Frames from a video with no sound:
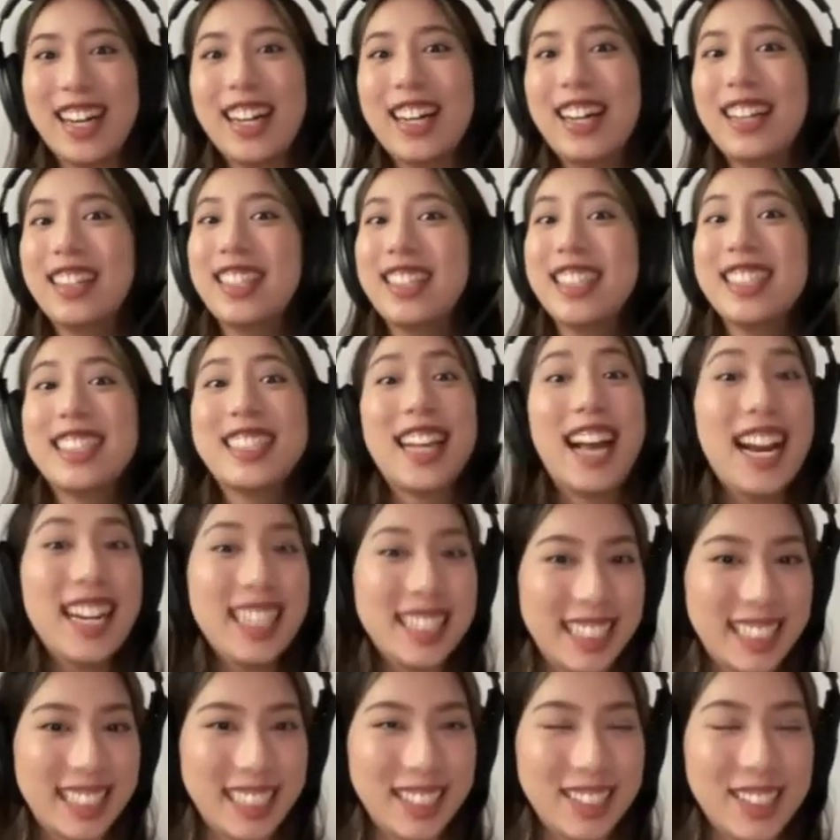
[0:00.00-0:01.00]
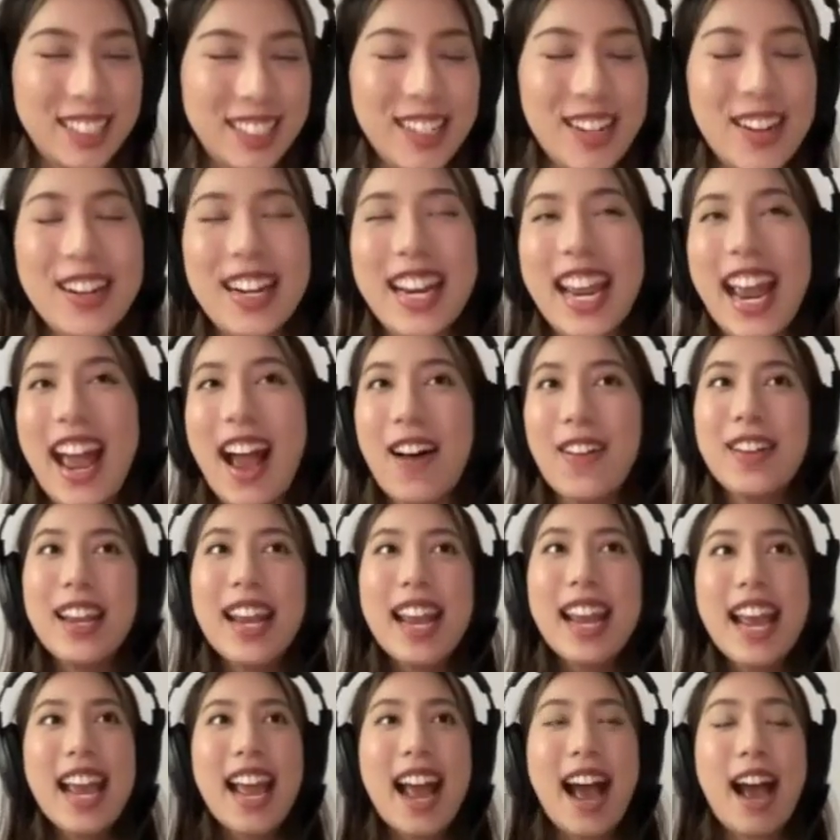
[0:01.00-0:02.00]
design studio account.
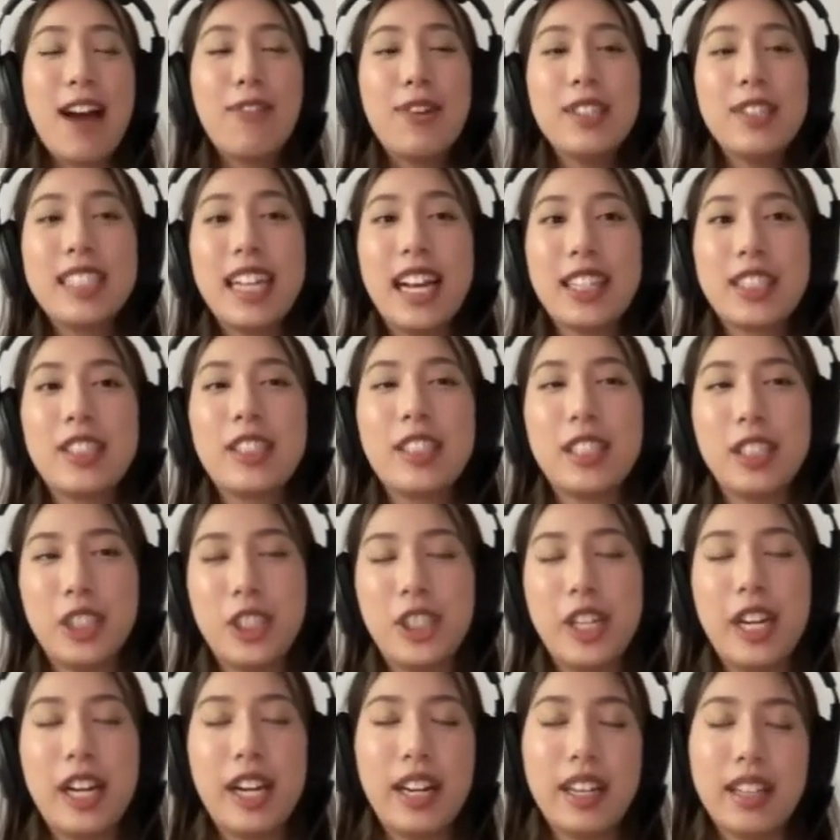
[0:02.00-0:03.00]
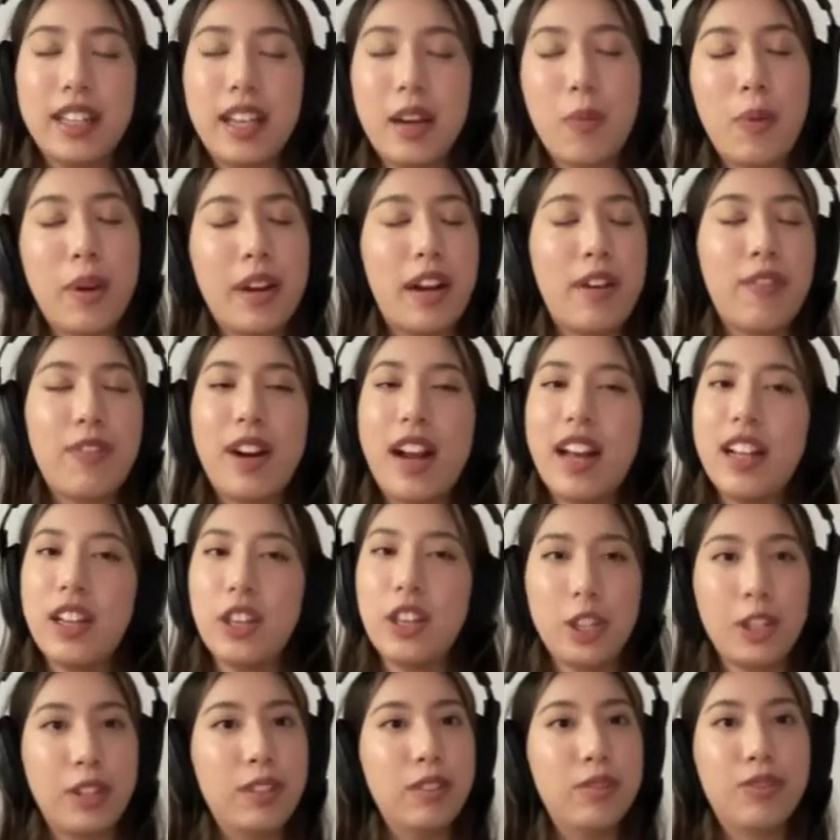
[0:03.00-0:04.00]
I was actually sharing like whatever I
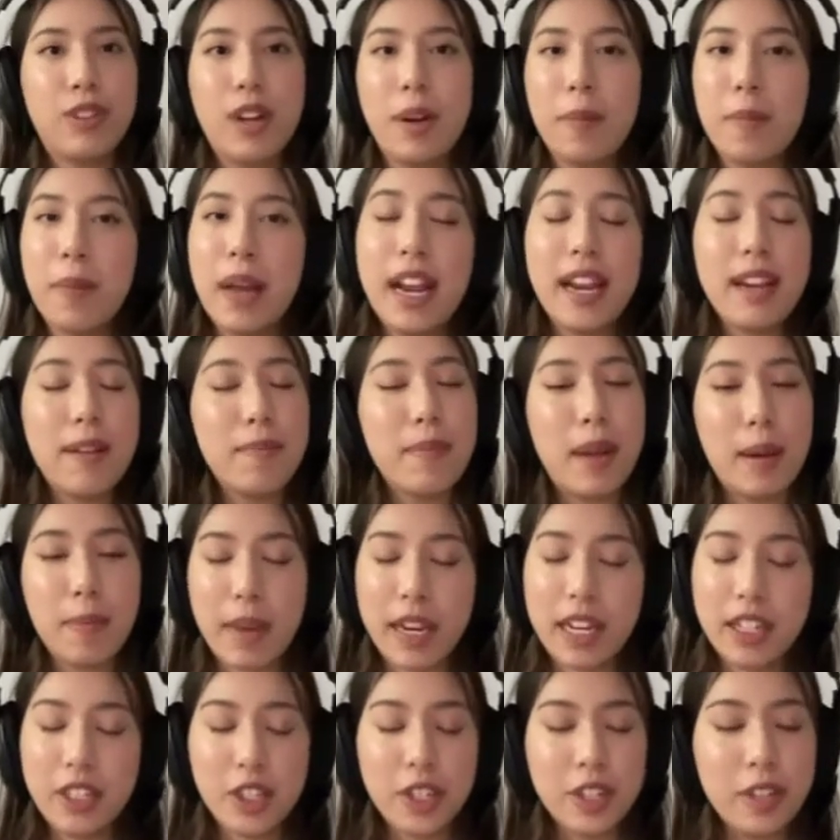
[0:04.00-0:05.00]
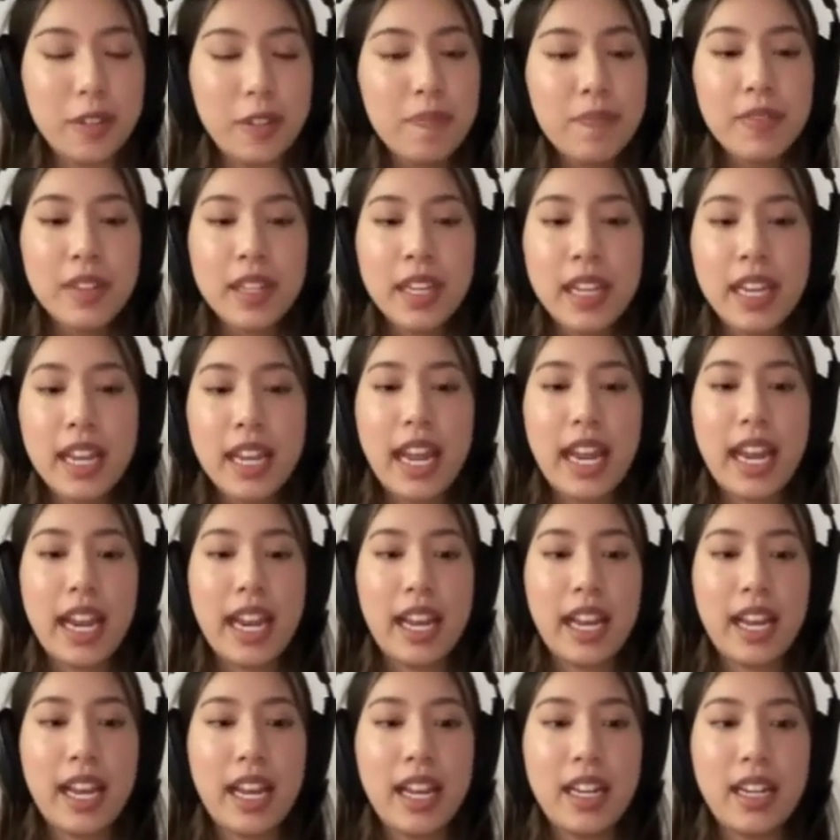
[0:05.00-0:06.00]
learned from my major,
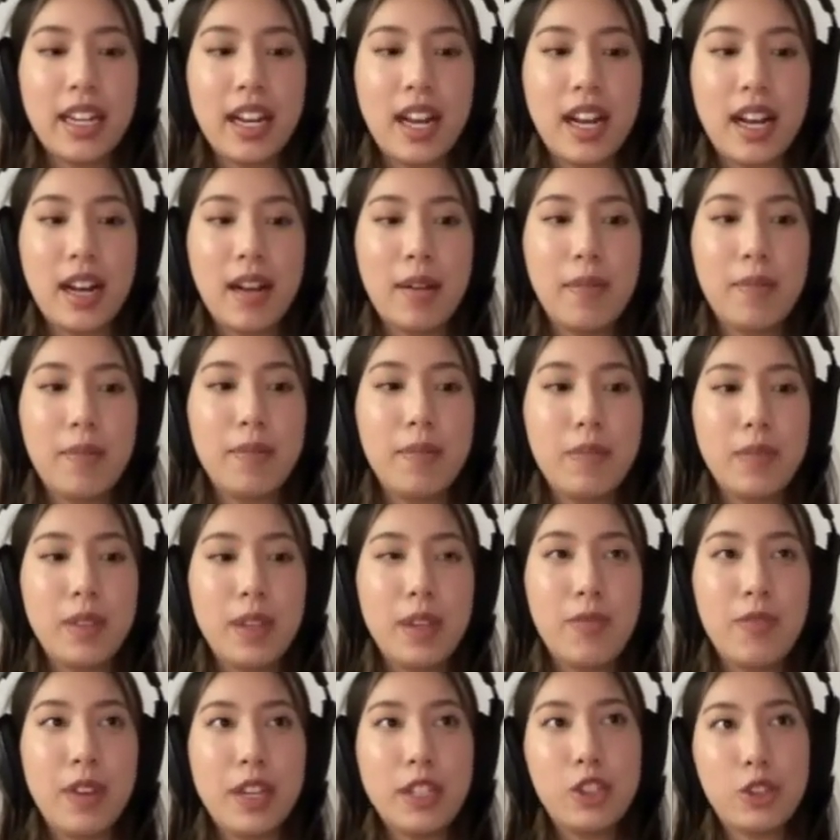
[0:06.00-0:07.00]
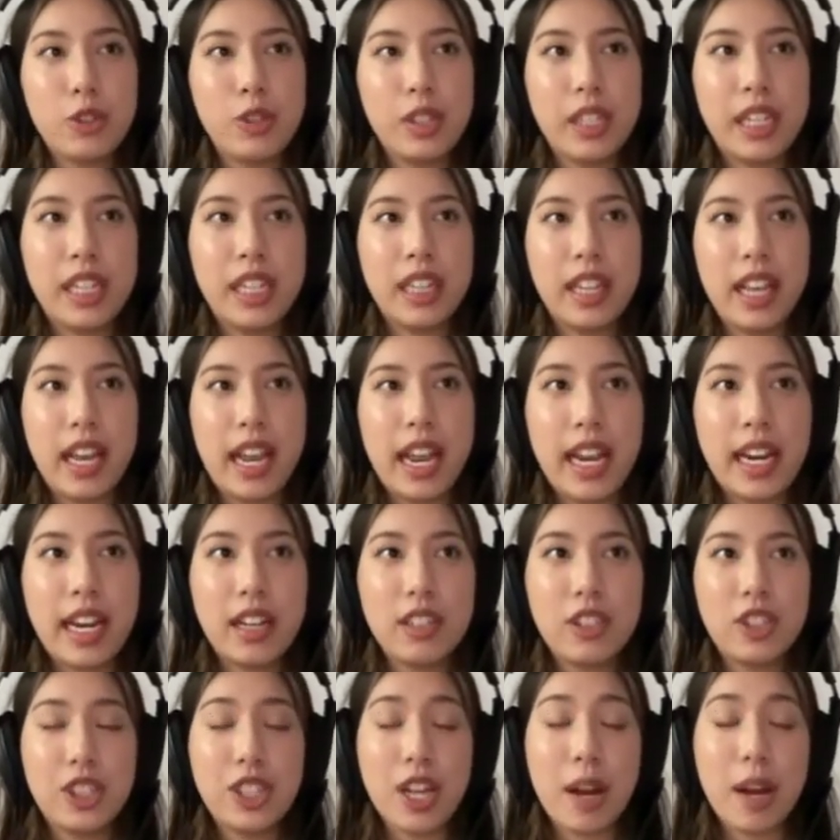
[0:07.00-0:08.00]
and eventually like
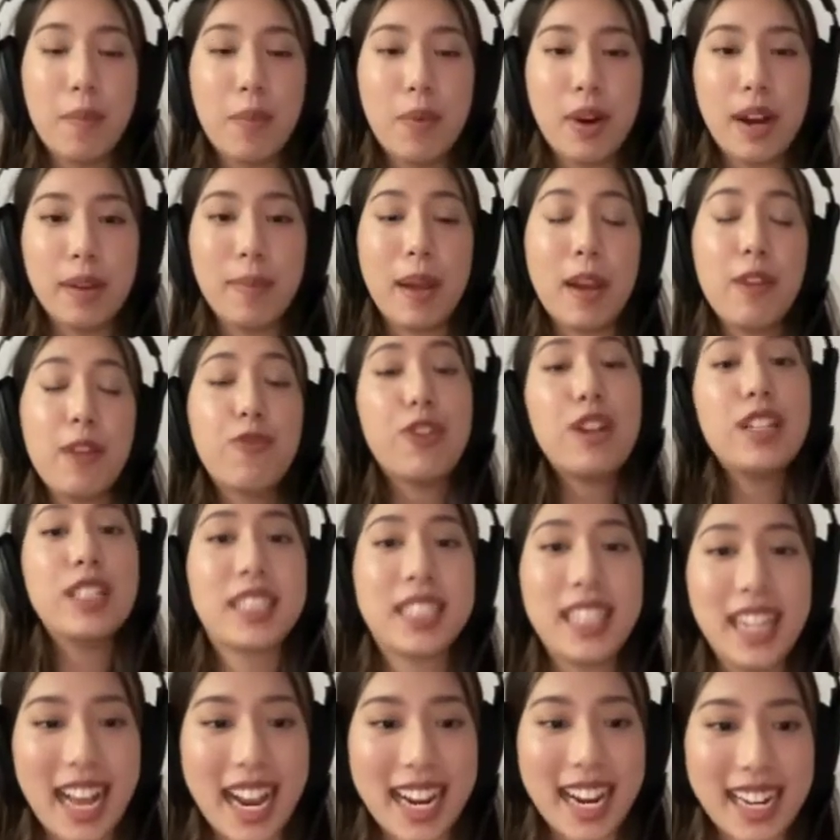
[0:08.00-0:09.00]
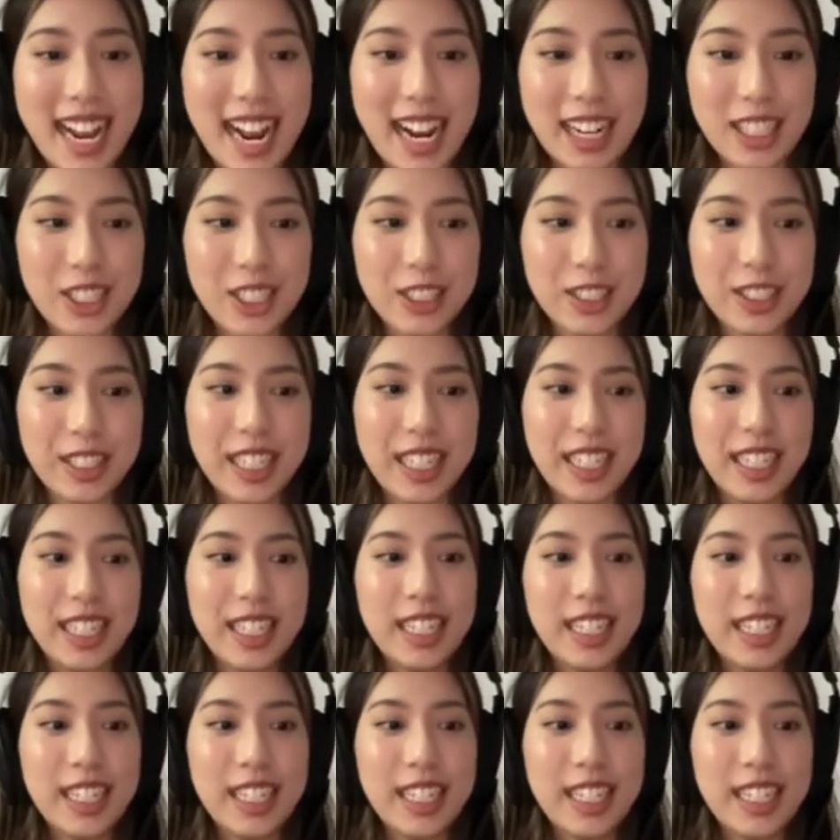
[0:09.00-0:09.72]
someone, my first client actually